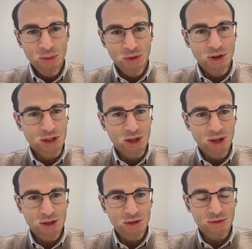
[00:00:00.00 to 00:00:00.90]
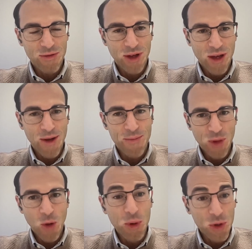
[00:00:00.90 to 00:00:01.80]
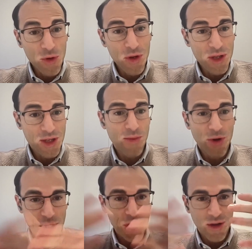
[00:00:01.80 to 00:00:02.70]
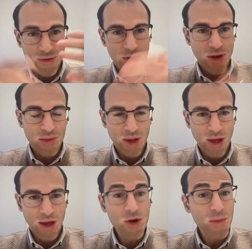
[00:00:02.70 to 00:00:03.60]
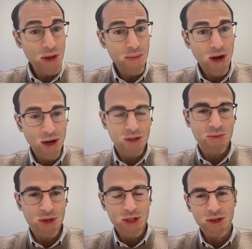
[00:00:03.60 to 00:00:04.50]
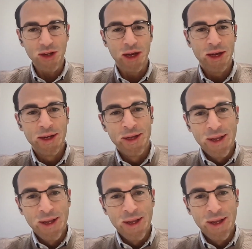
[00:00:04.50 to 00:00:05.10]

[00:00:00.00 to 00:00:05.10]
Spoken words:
We've got a lot of opportunities emerging from the European market in particular.